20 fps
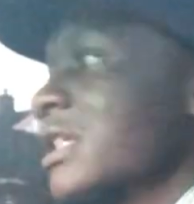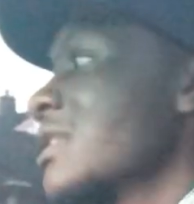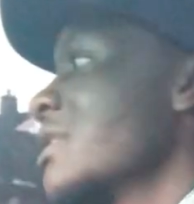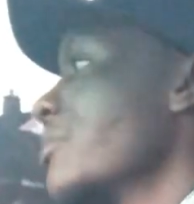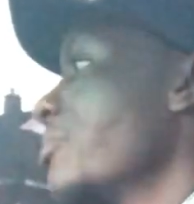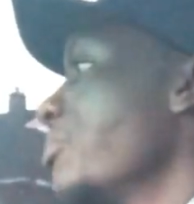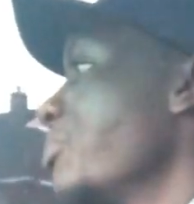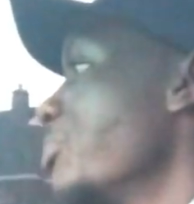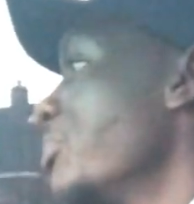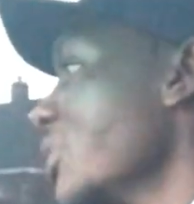is
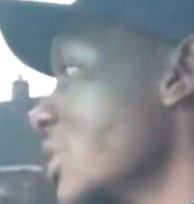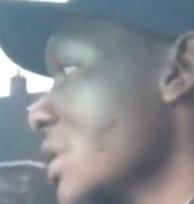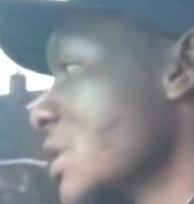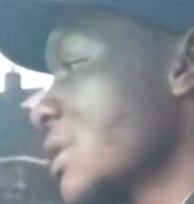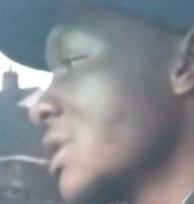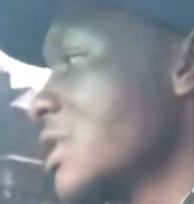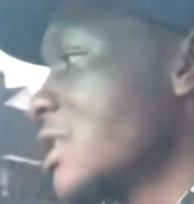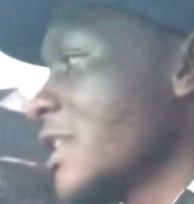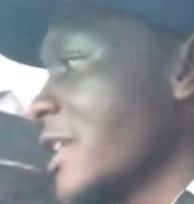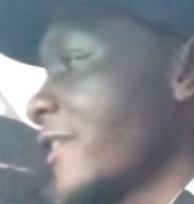the
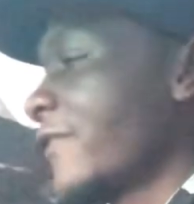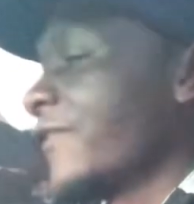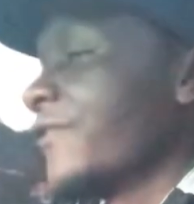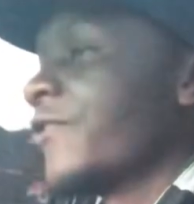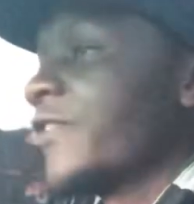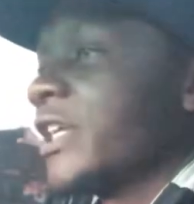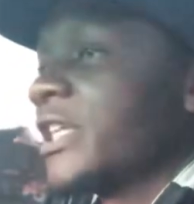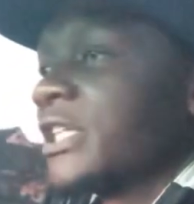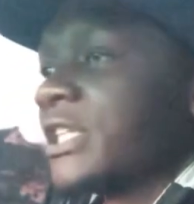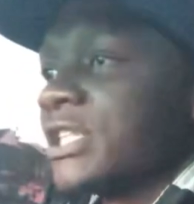biggest
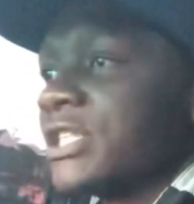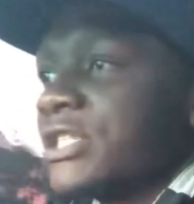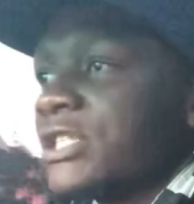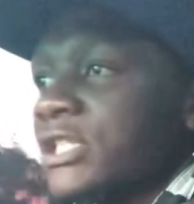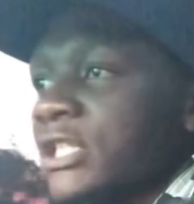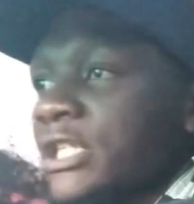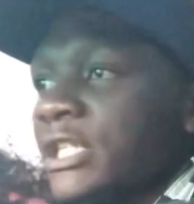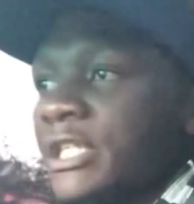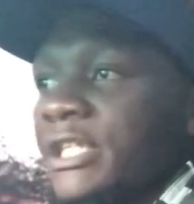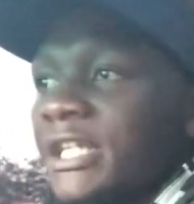
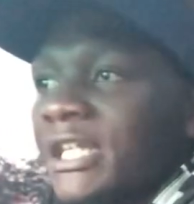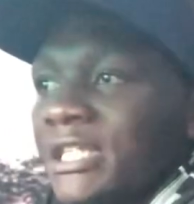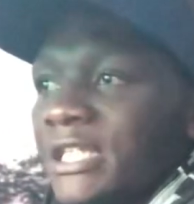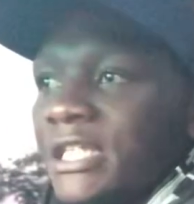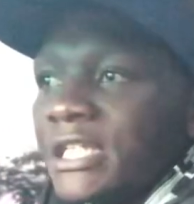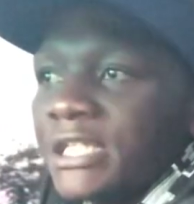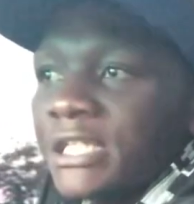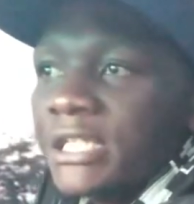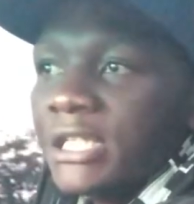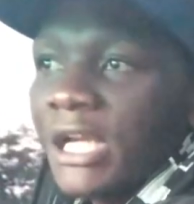disadvantage. It
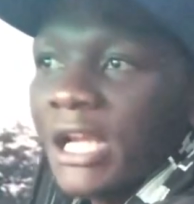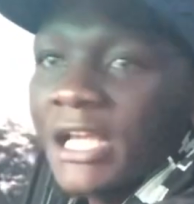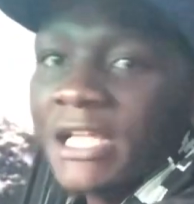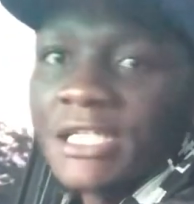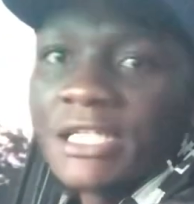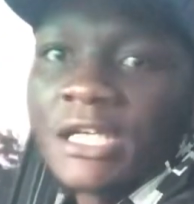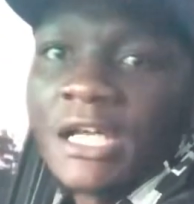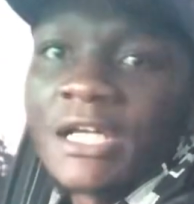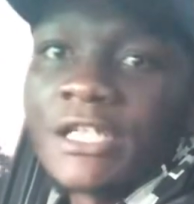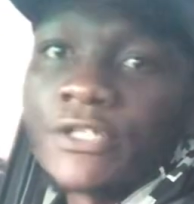doesn't
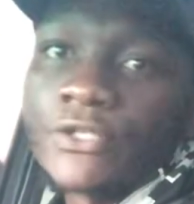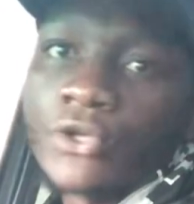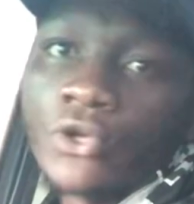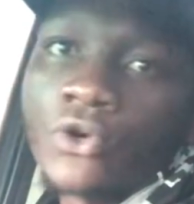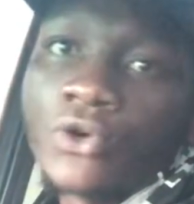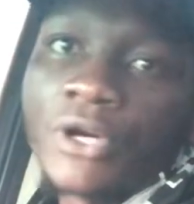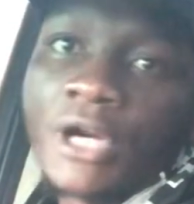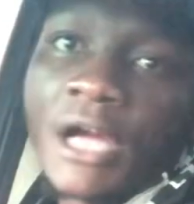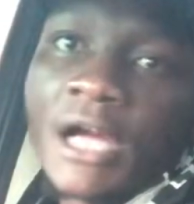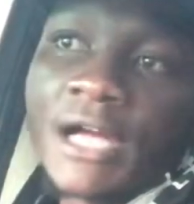last as long